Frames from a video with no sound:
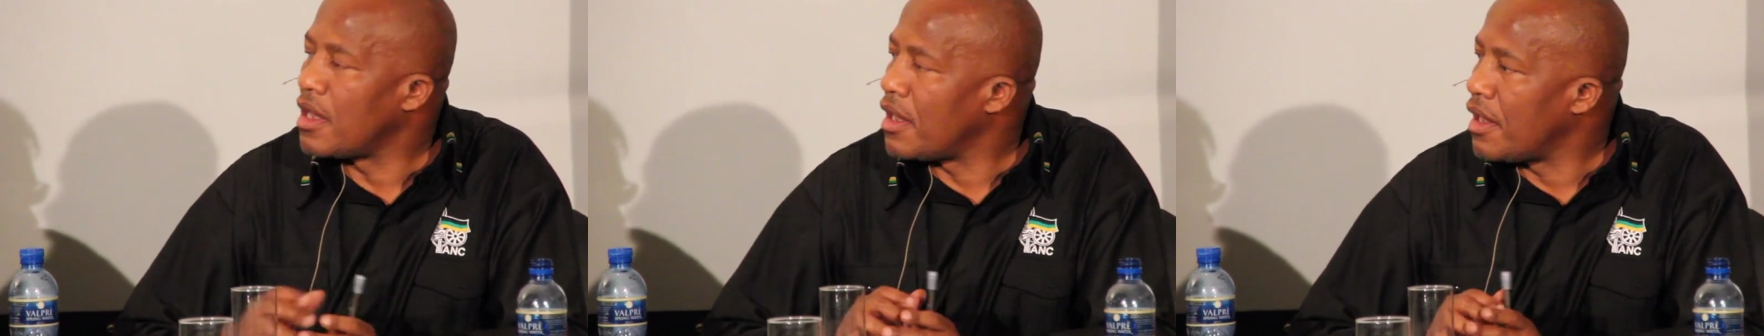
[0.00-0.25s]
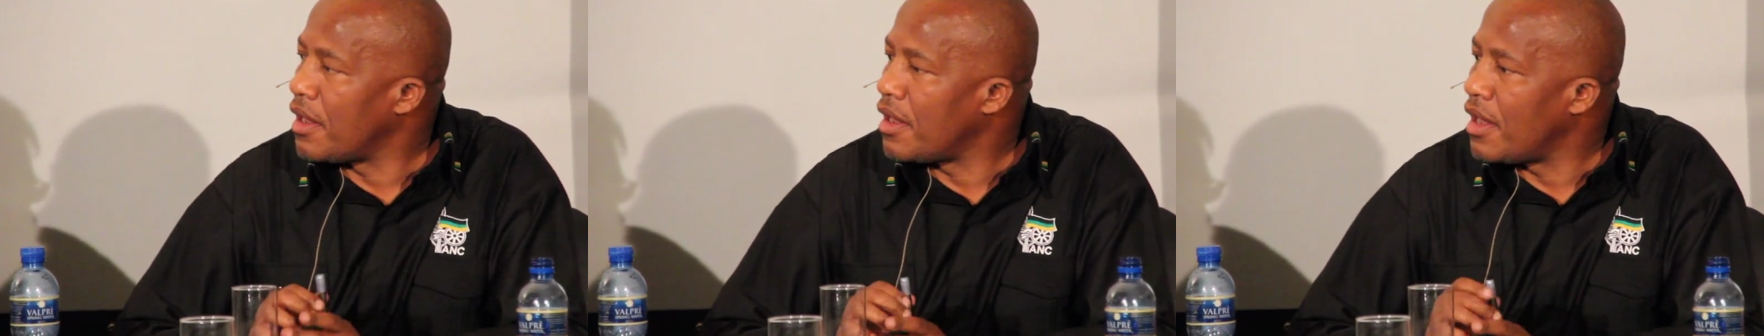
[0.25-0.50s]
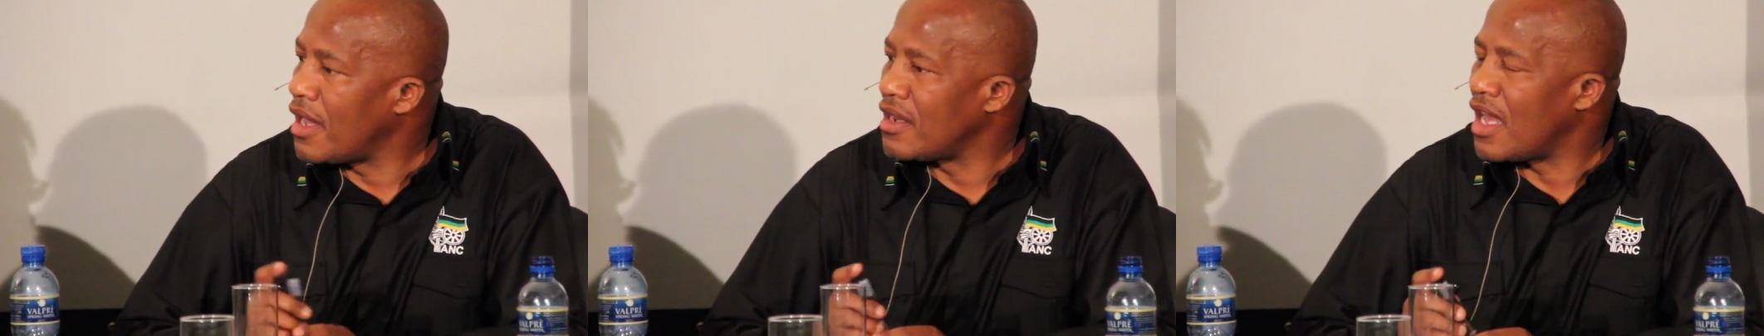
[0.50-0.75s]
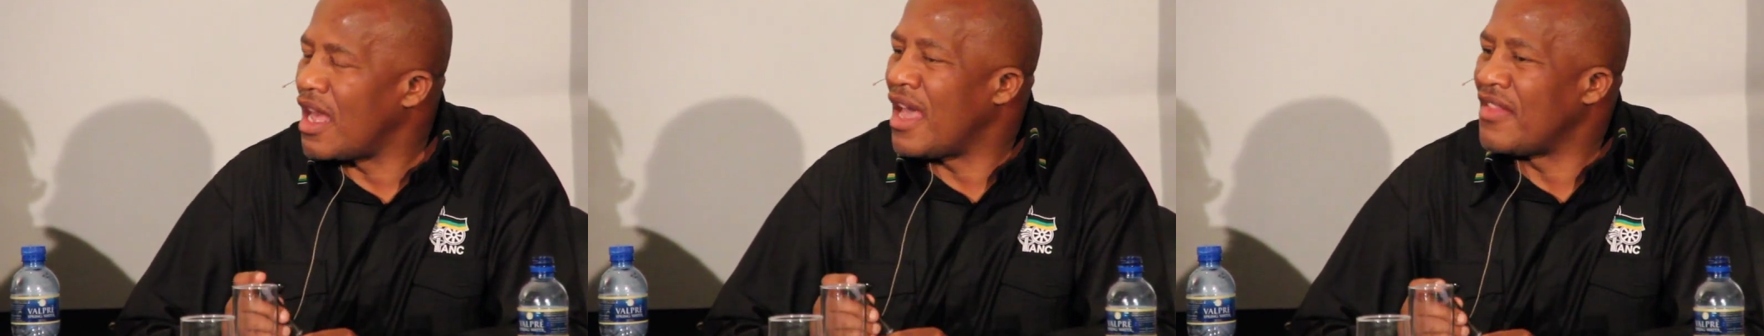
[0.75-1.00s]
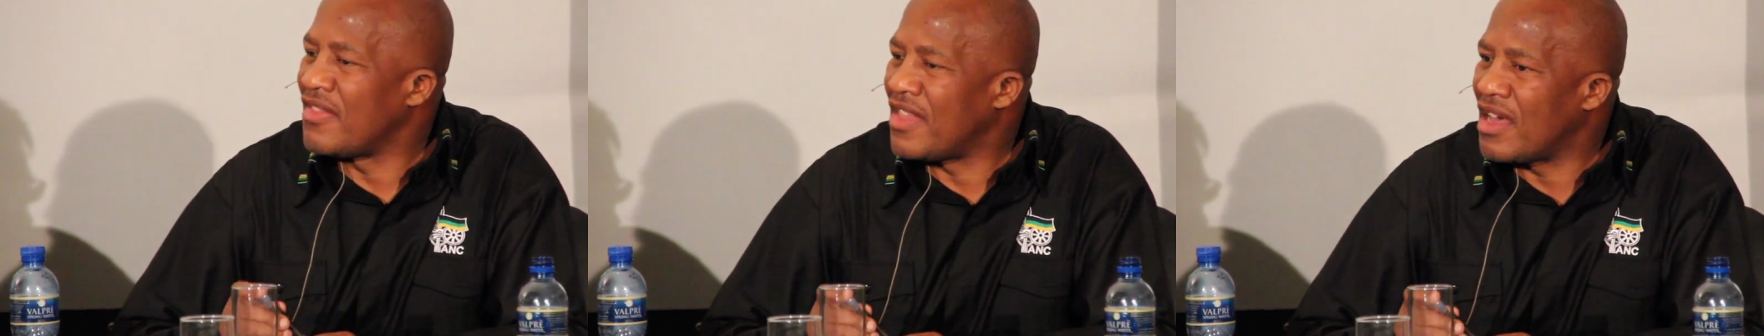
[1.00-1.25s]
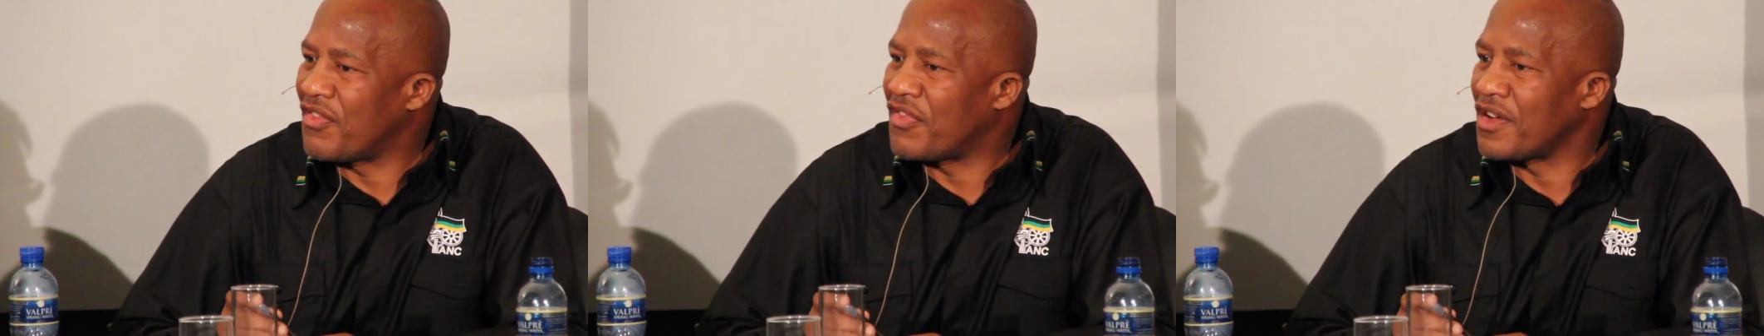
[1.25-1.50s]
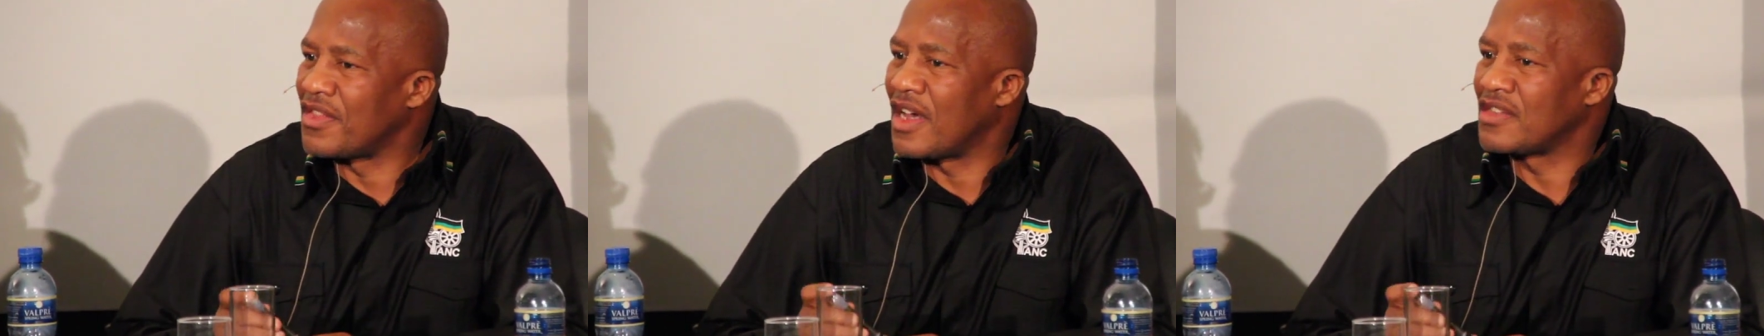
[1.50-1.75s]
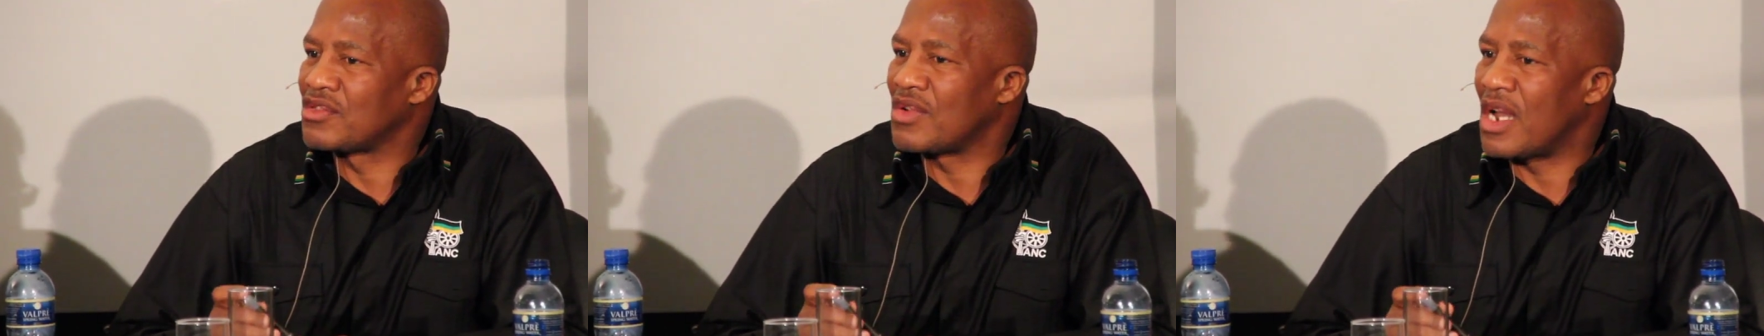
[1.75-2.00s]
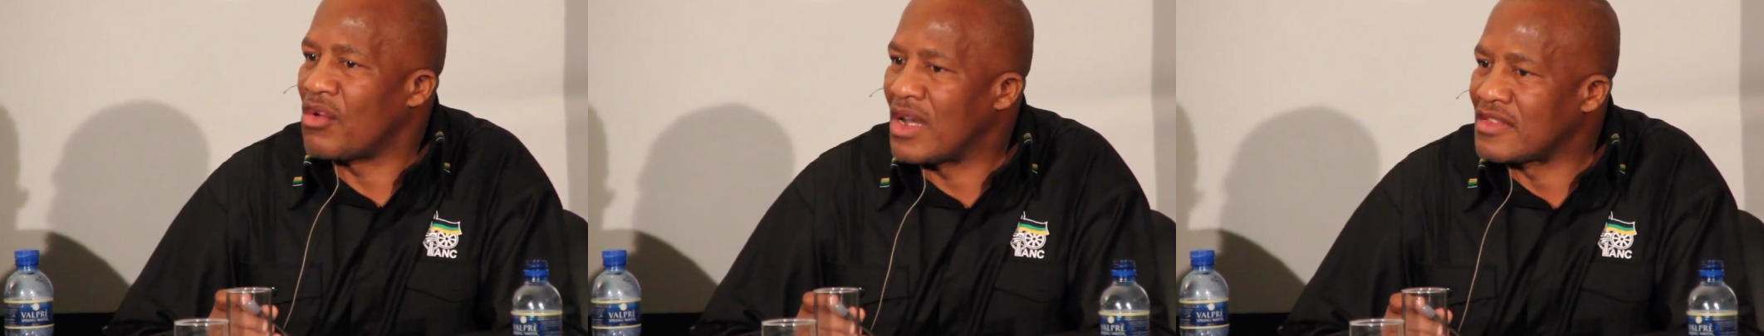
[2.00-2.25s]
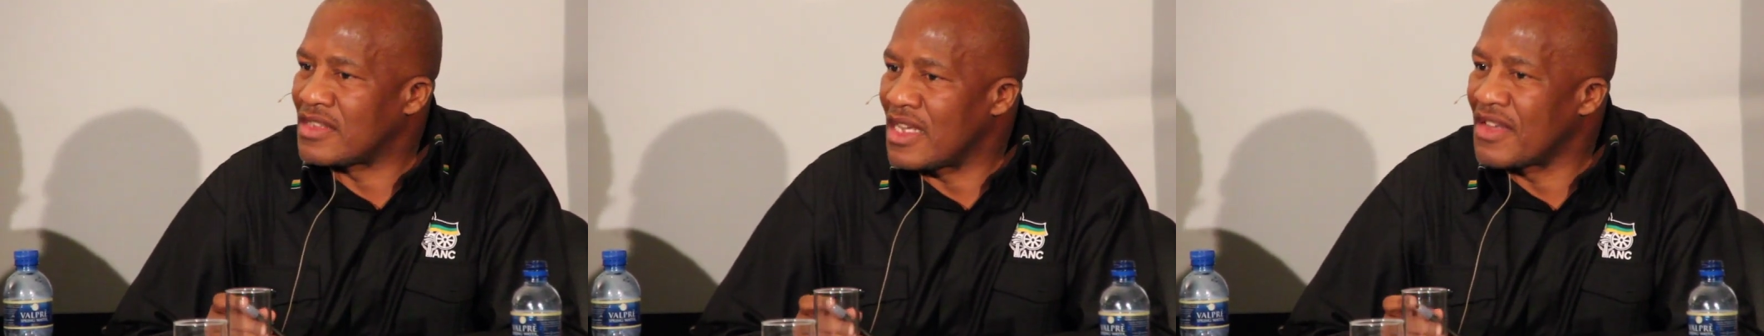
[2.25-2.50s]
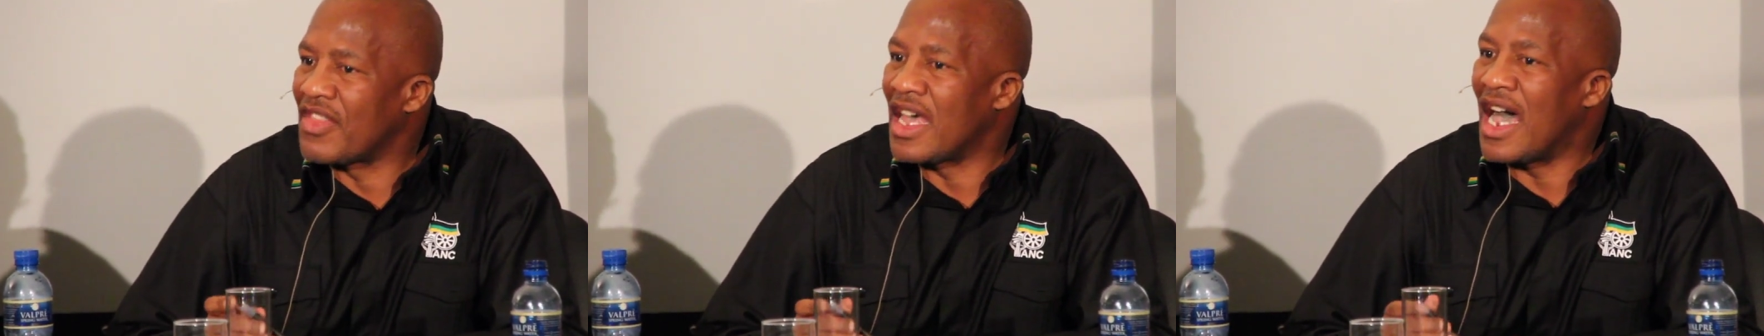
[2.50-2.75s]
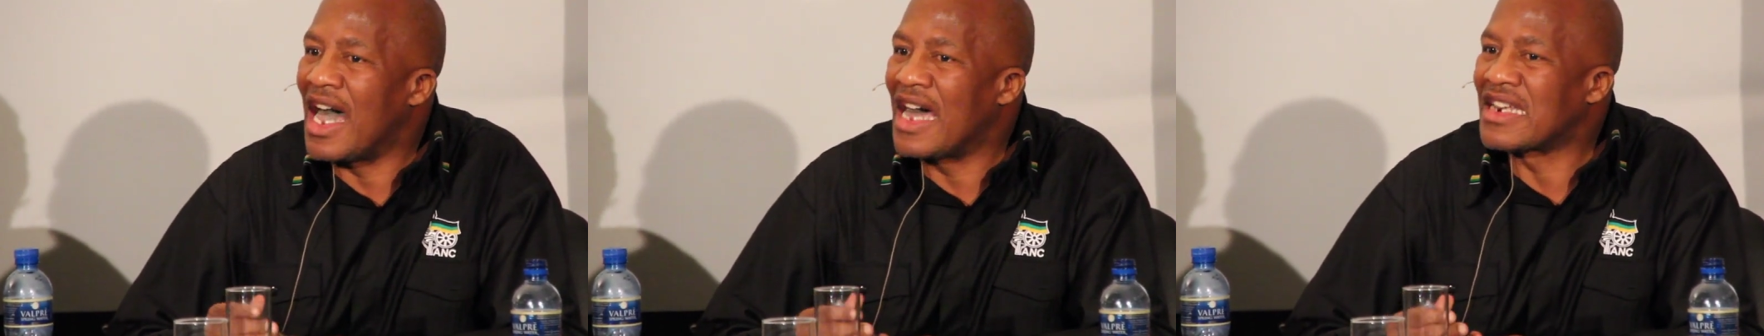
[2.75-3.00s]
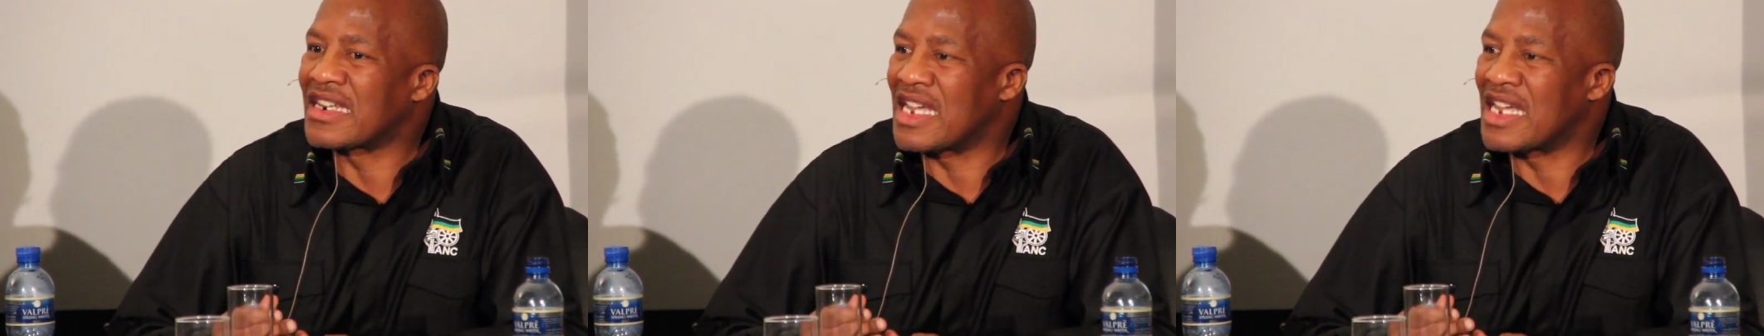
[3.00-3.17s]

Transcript: And therefore, that's why we're saying there are